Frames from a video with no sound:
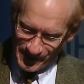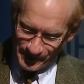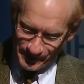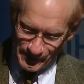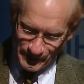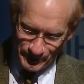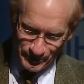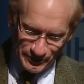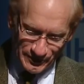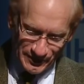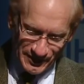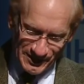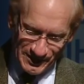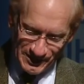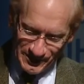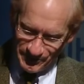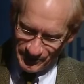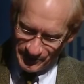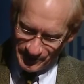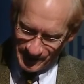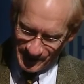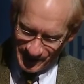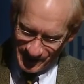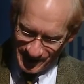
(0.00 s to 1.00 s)
come to
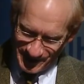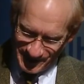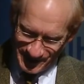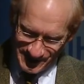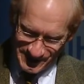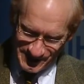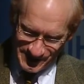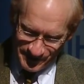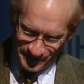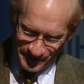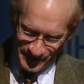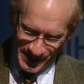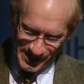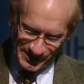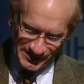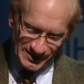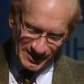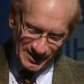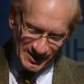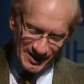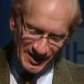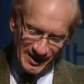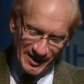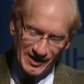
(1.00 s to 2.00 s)
believe uh, is in fact
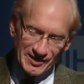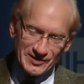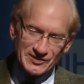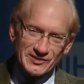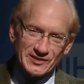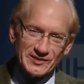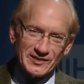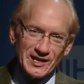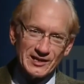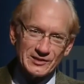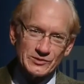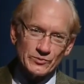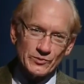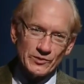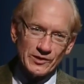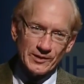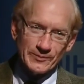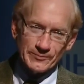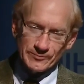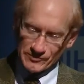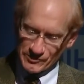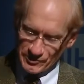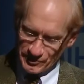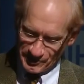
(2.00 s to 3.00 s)
the case, and that's what
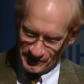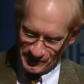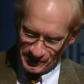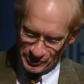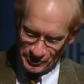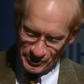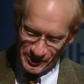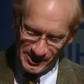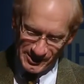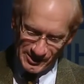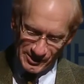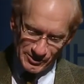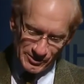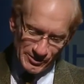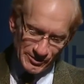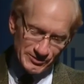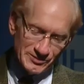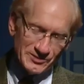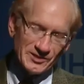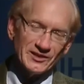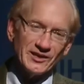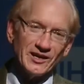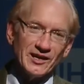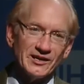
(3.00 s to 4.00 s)
I'm going to try to do
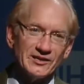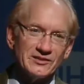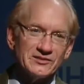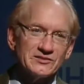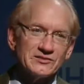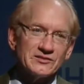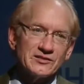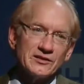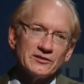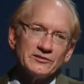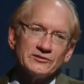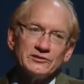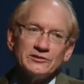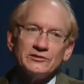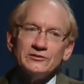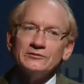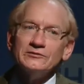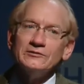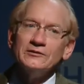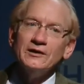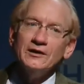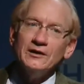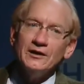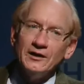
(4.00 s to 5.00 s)
today is tell
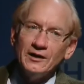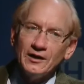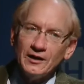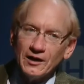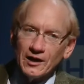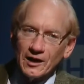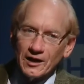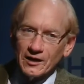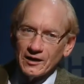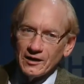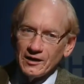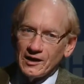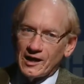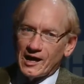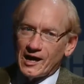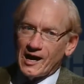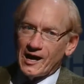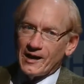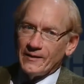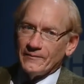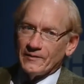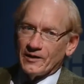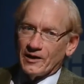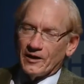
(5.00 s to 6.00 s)
you
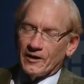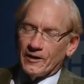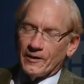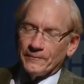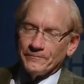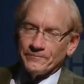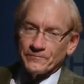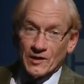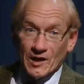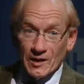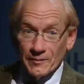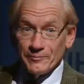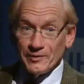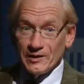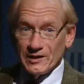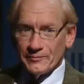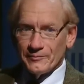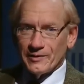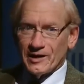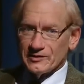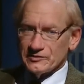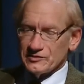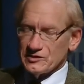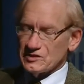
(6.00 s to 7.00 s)
um, a bit
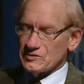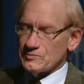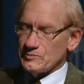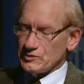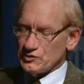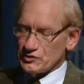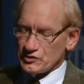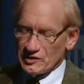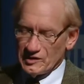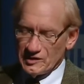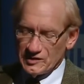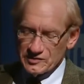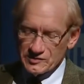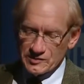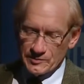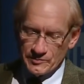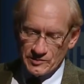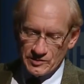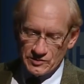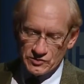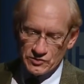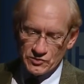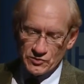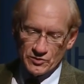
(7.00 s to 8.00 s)
about this machine,
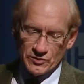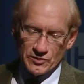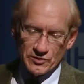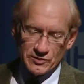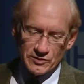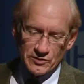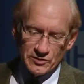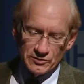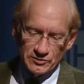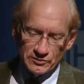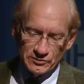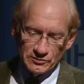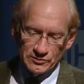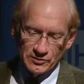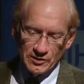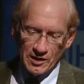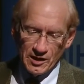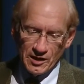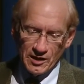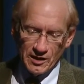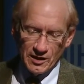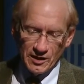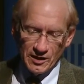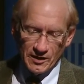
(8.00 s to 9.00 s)
some historical
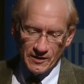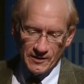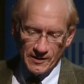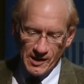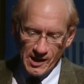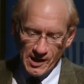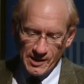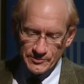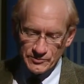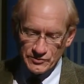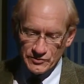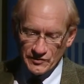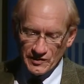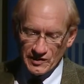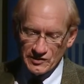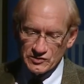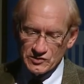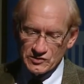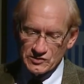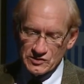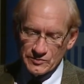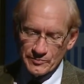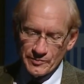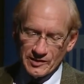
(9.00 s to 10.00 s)
uh,
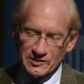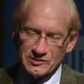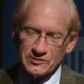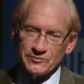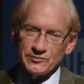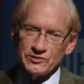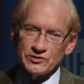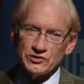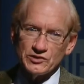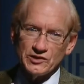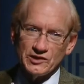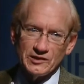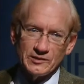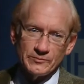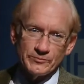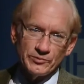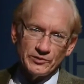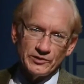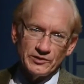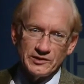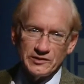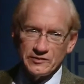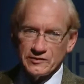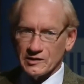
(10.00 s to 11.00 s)
observations about the machine,
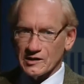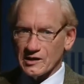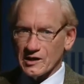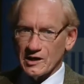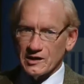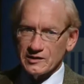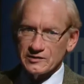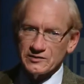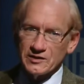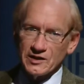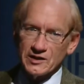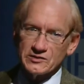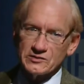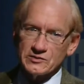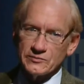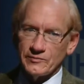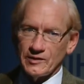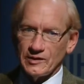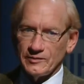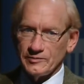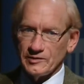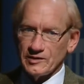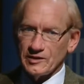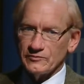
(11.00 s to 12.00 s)
put it in the context of
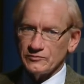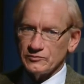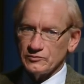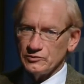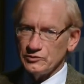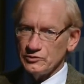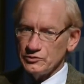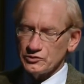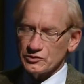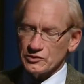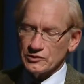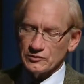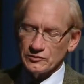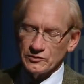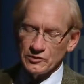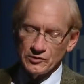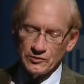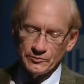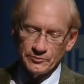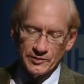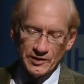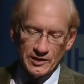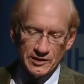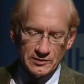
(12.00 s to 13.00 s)
maybe evolution a
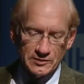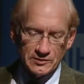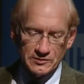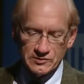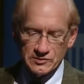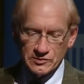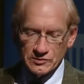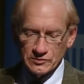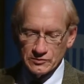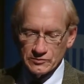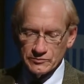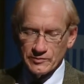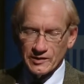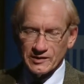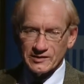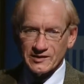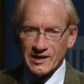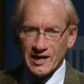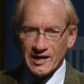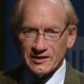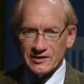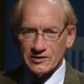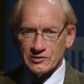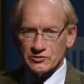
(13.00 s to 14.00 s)
little bit to make
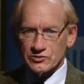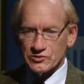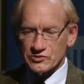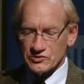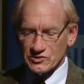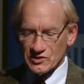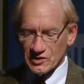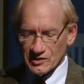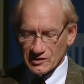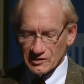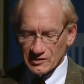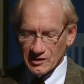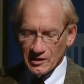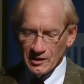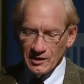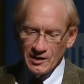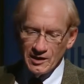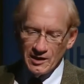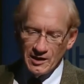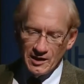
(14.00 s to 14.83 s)
that interesting,